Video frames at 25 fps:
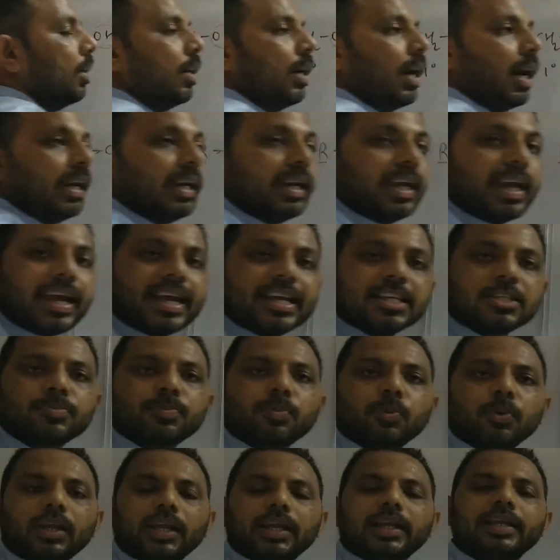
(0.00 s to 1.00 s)
and as
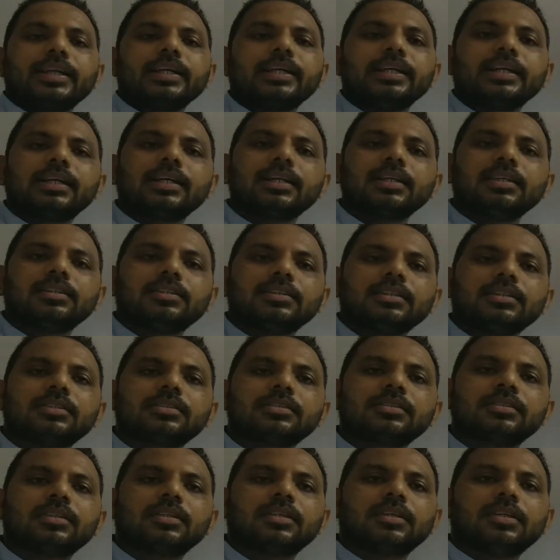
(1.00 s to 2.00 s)
polarity
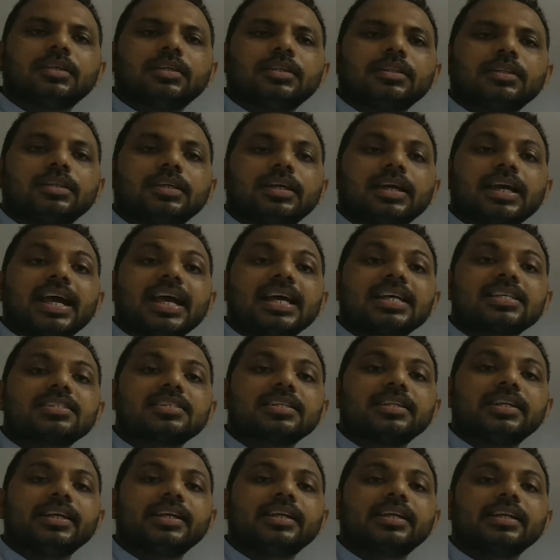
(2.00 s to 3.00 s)
decreases, the
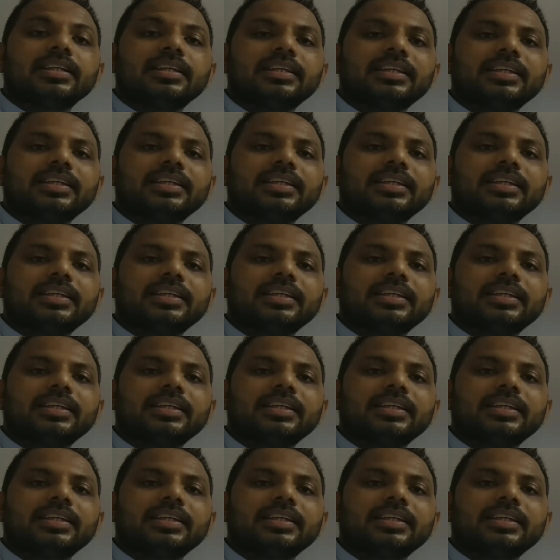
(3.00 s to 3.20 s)
acidic